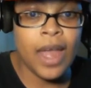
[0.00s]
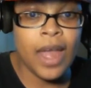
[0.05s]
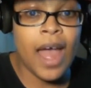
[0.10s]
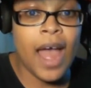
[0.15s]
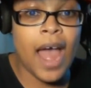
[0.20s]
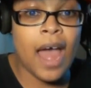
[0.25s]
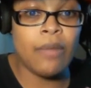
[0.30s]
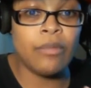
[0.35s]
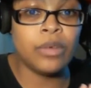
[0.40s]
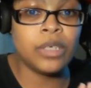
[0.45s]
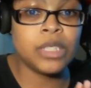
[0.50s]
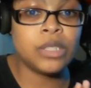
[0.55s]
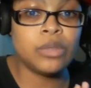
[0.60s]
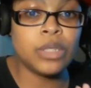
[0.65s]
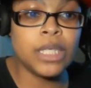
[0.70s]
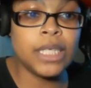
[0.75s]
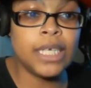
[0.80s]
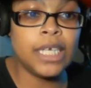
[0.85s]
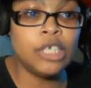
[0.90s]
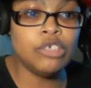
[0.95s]
And what's
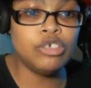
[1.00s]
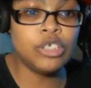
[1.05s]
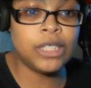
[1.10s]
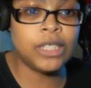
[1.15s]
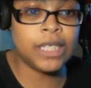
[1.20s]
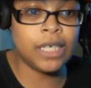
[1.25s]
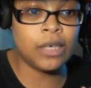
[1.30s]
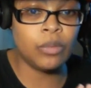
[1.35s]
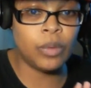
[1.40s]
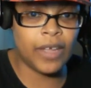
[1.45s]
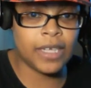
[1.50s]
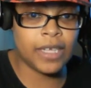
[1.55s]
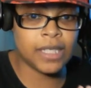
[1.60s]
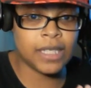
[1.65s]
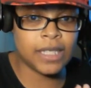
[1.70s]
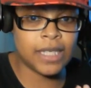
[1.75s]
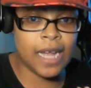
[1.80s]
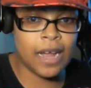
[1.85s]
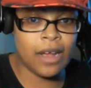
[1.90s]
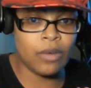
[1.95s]
really interesting with
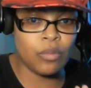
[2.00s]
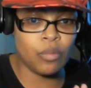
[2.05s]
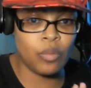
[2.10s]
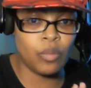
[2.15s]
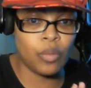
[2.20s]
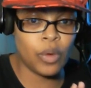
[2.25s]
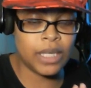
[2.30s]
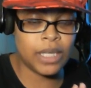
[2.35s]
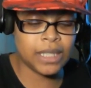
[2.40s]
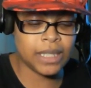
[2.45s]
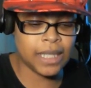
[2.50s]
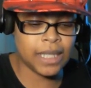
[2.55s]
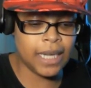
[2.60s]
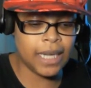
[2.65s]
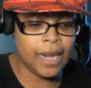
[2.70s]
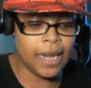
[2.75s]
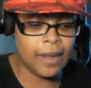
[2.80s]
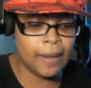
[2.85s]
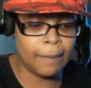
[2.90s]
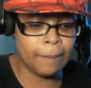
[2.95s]
this is that we
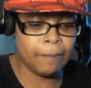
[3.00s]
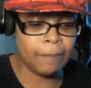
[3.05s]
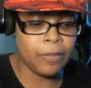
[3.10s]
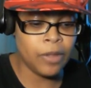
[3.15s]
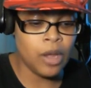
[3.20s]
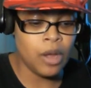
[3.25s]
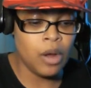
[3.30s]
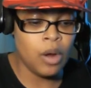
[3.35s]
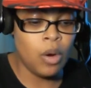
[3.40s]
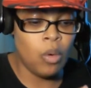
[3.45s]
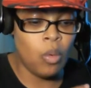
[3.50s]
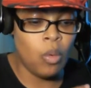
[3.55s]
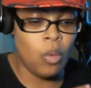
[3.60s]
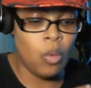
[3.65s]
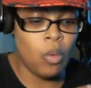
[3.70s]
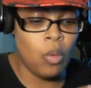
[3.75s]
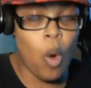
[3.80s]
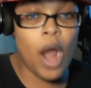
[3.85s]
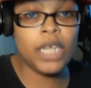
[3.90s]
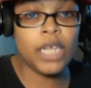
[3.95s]
see him
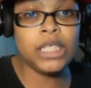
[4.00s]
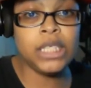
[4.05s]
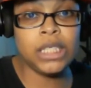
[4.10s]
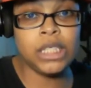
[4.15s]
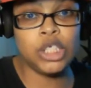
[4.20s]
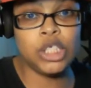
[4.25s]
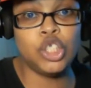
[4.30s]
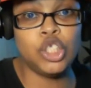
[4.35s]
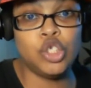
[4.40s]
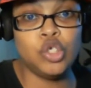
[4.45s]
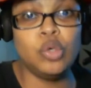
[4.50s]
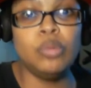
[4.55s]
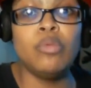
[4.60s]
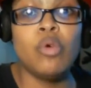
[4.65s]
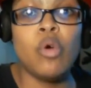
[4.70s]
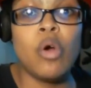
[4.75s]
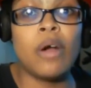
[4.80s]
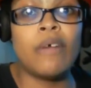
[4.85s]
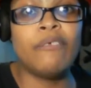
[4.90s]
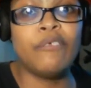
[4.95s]
wanting to do
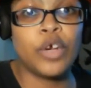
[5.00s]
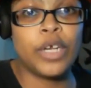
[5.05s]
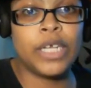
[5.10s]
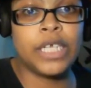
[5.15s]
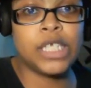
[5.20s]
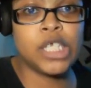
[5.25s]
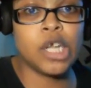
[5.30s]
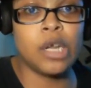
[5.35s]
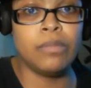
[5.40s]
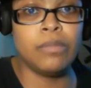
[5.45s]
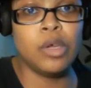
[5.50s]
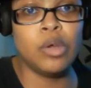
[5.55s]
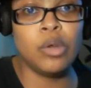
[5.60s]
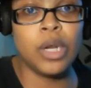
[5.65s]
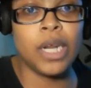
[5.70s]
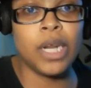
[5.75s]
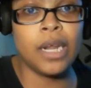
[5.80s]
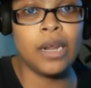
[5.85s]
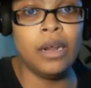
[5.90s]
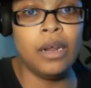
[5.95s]
more for his community,